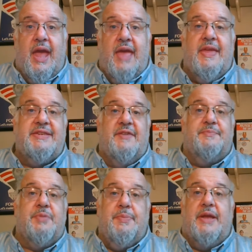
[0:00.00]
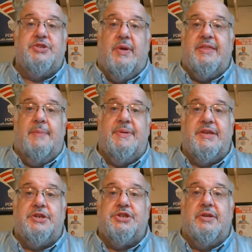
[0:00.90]
And they self perpetuate their
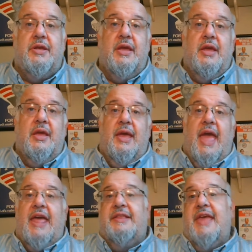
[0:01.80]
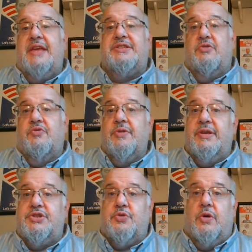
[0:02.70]
position. And it takes a
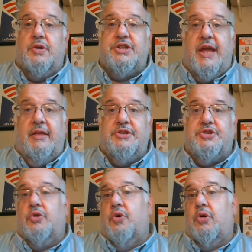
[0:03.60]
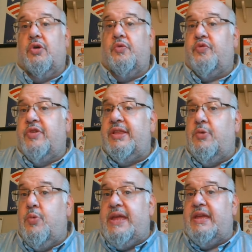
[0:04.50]
really strong challenger or a really
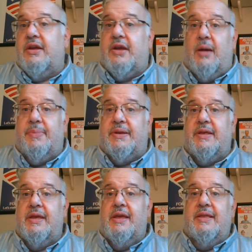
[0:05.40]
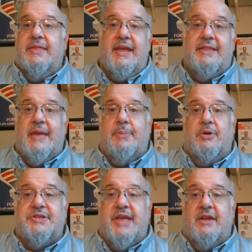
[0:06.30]
weak incumbent to get that
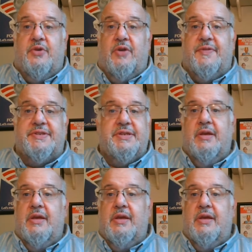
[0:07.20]
person out of office.